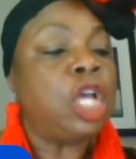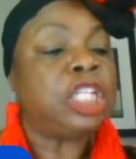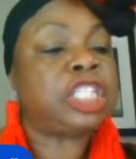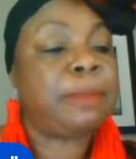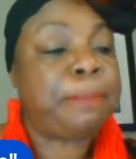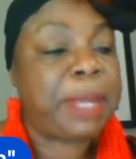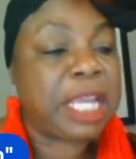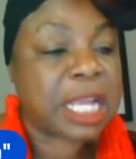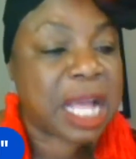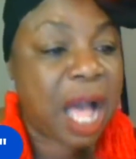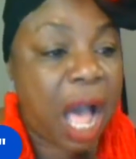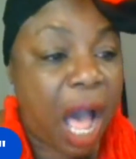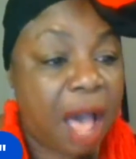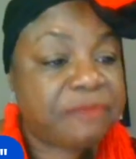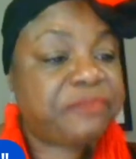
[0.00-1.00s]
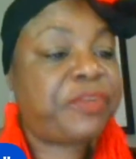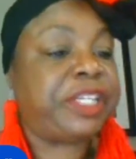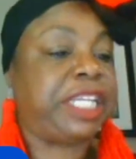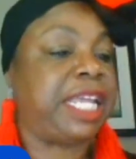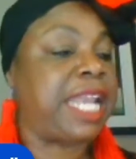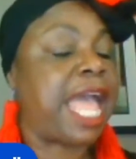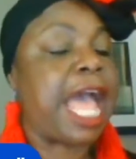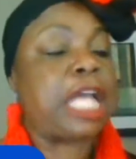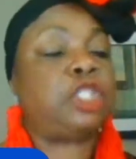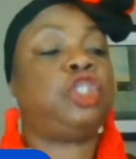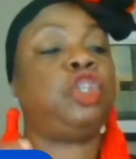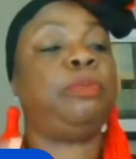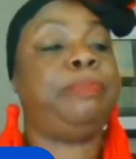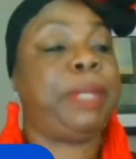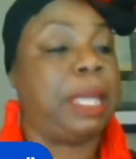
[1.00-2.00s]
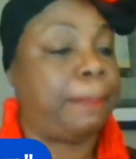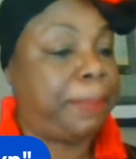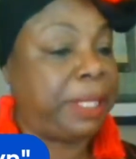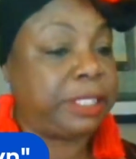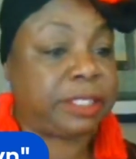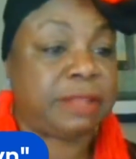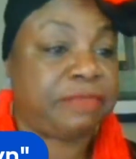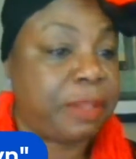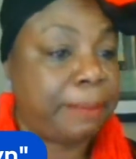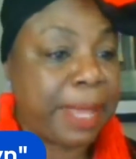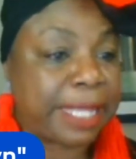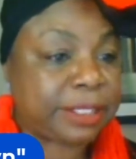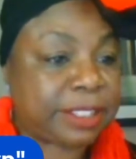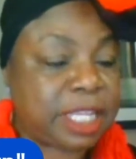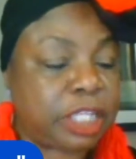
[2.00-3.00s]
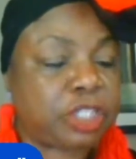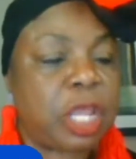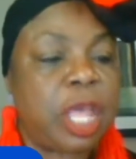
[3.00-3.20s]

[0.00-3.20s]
to be confident as you be a piece of the message.